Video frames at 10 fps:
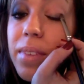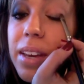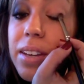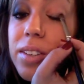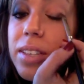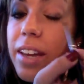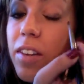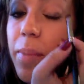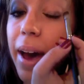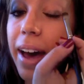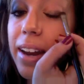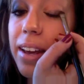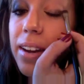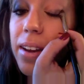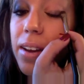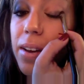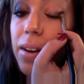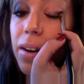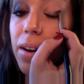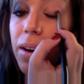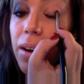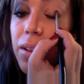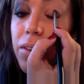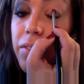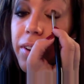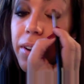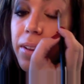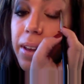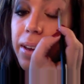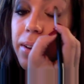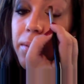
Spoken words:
And just kind of pat it all over your lid.